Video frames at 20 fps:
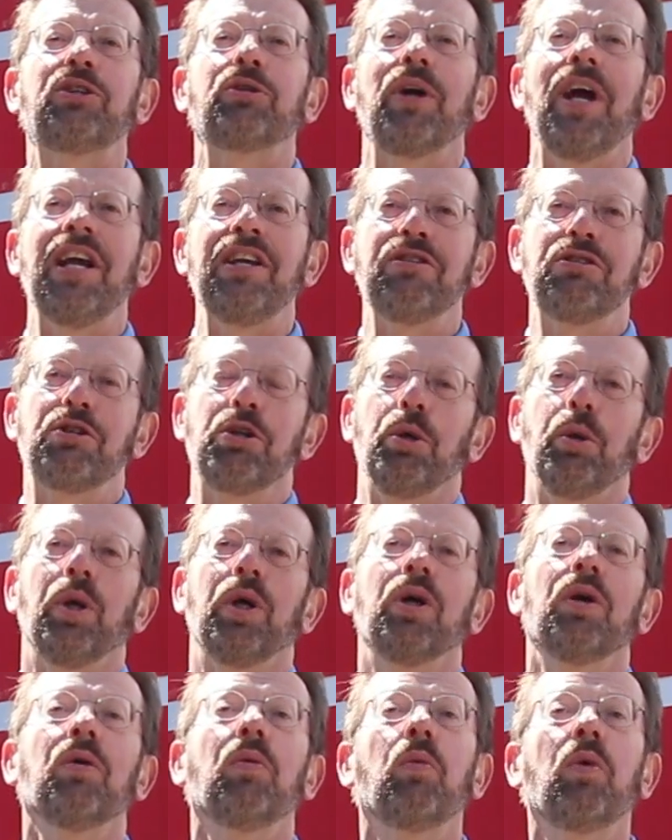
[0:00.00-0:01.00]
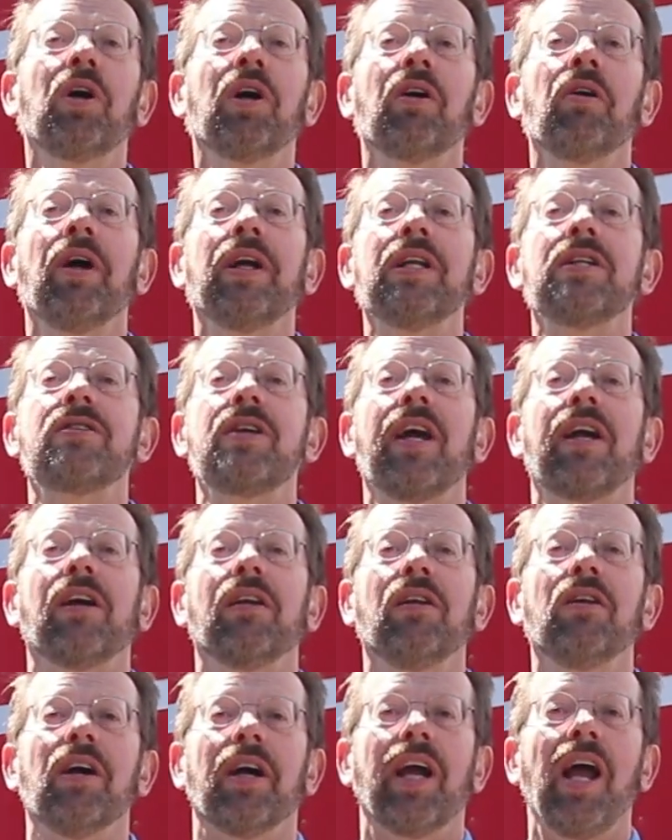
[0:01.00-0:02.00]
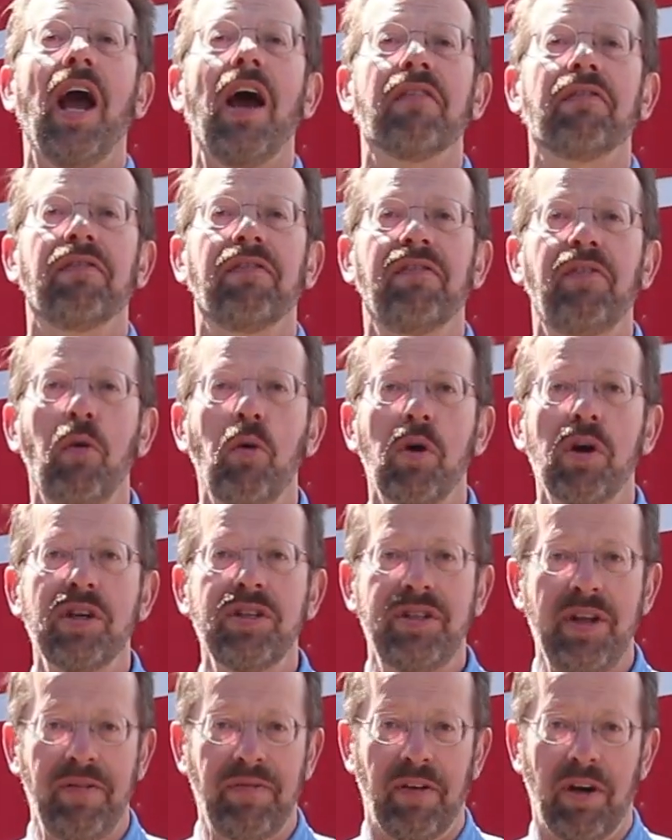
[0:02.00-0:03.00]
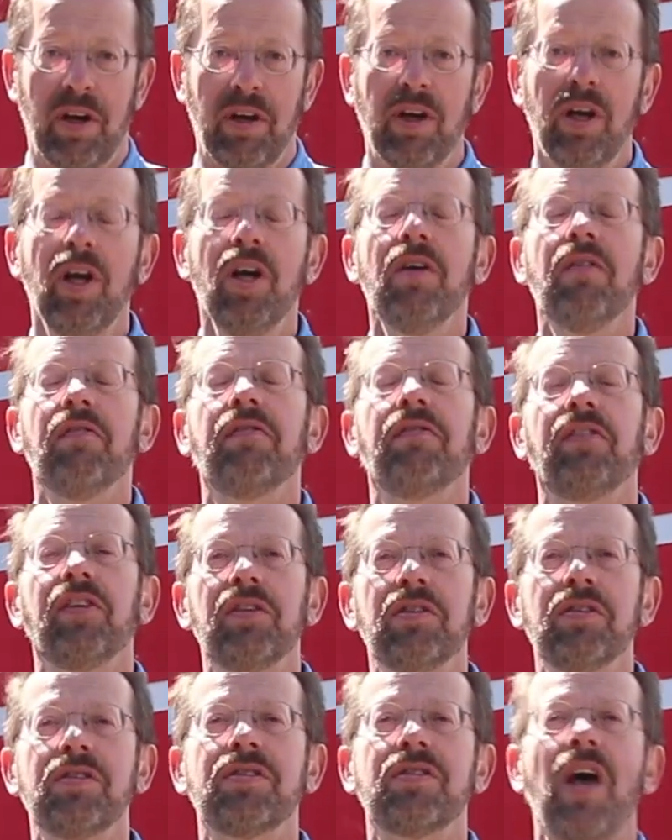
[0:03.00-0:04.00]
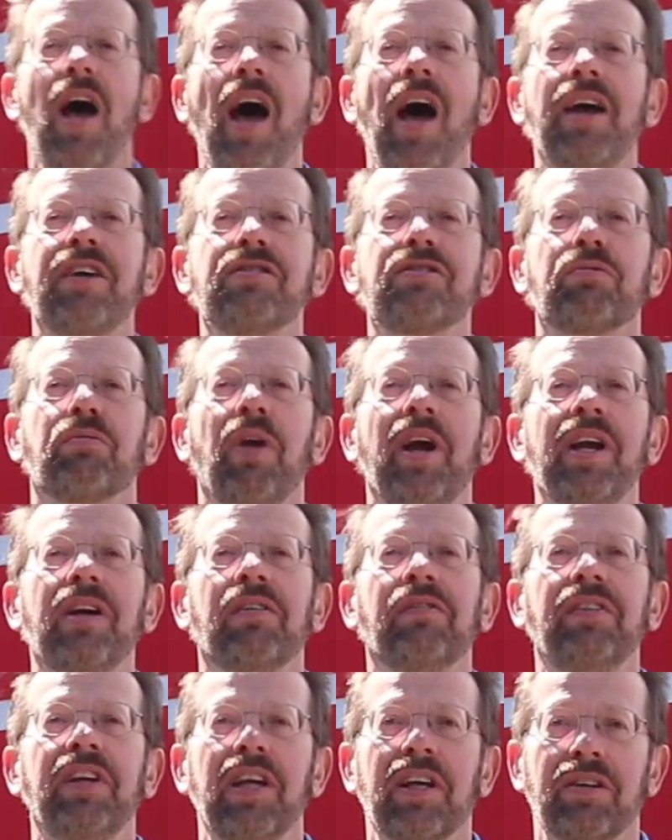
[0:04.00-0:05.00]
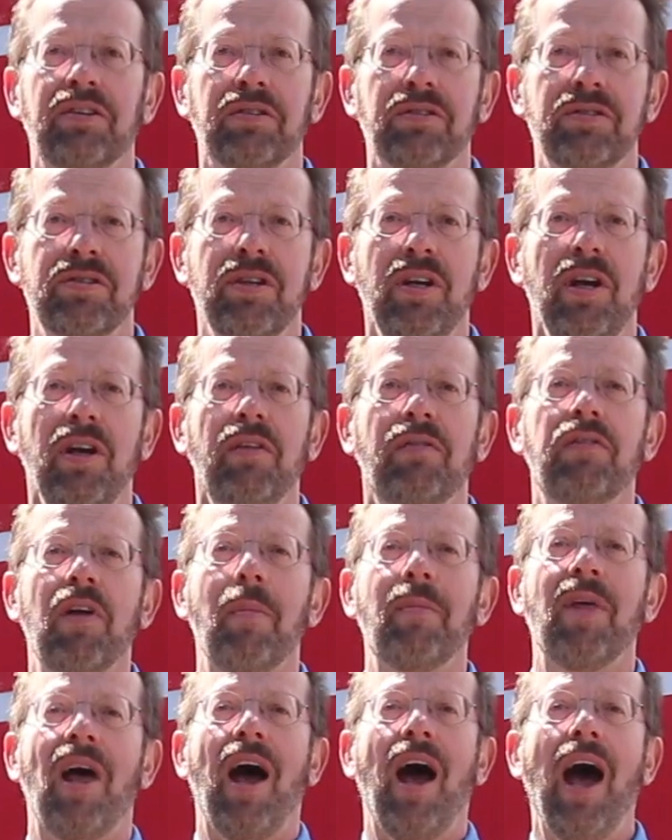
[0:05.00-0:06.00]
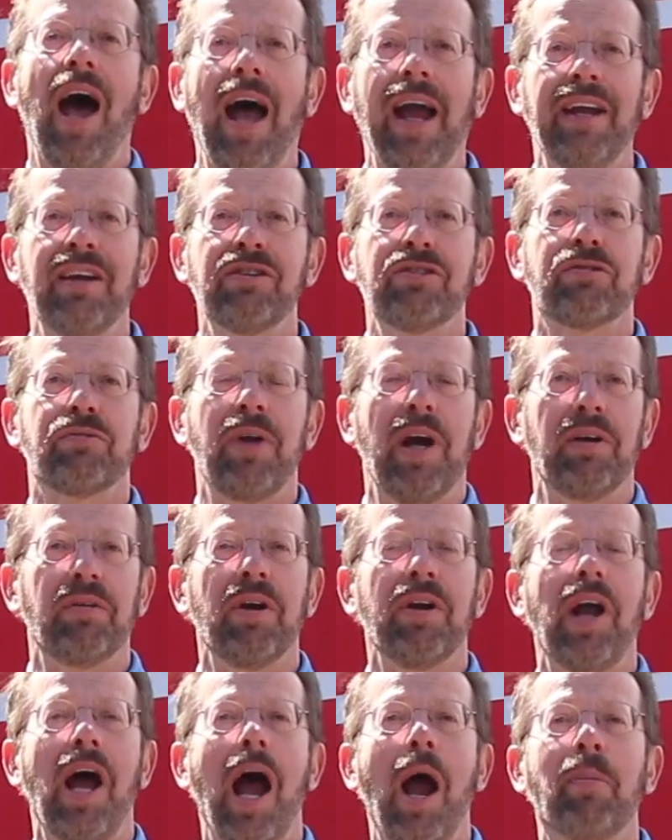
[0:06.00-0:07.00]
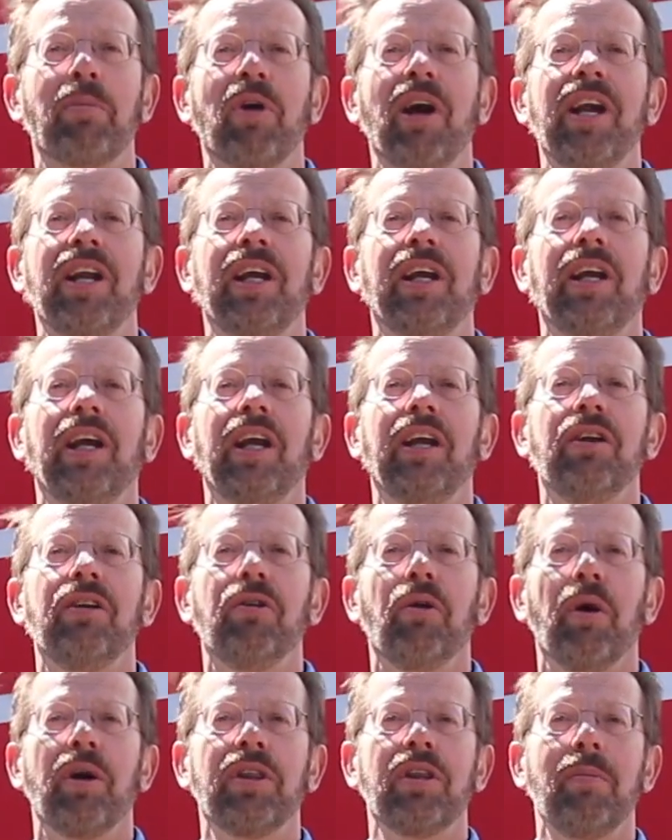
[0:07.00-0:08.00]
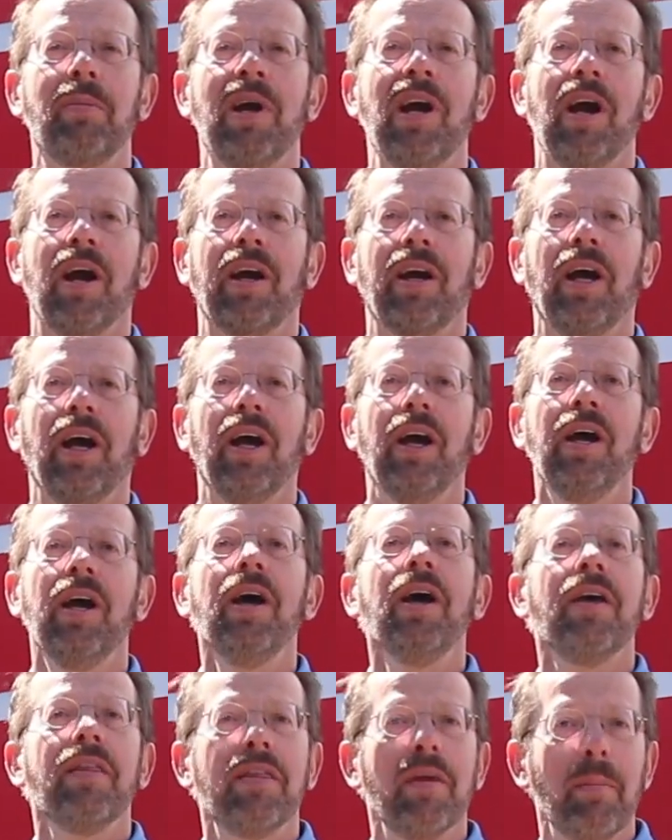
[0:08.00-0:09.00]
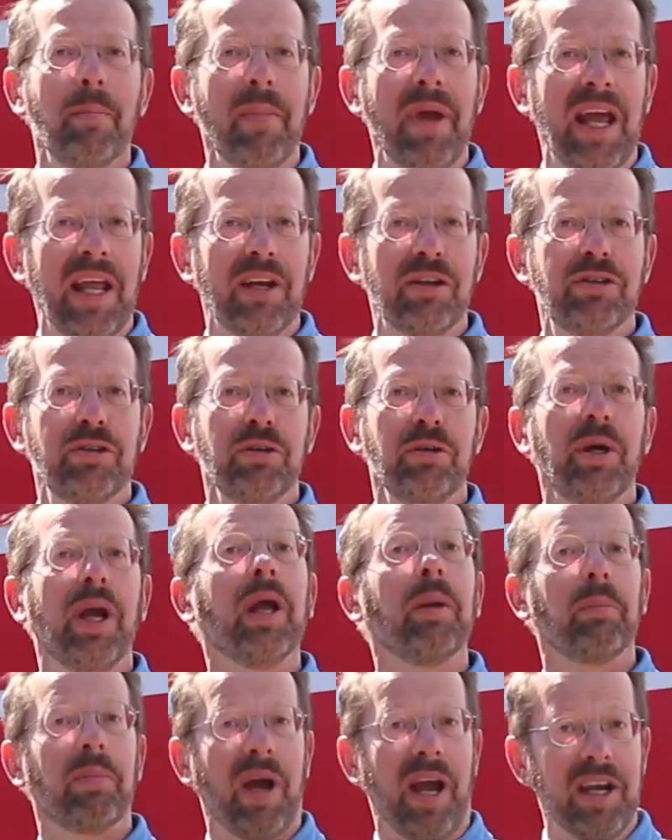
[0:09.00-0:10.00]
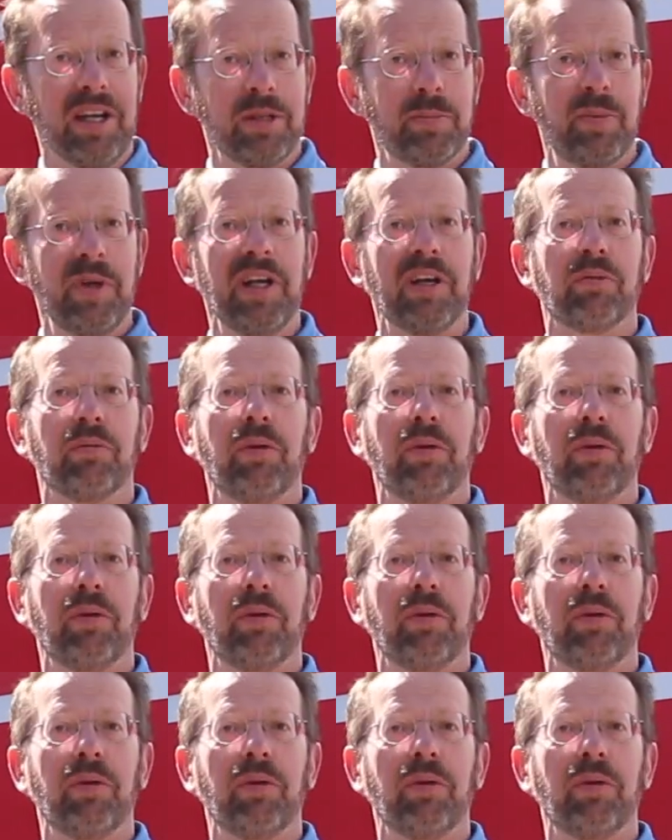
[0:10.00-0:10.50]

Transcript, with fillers: Train Tour, we're going to take a look at four different full-sized rail vehicles from the highest railroad operating in North America, the Manitou and Pikes Peak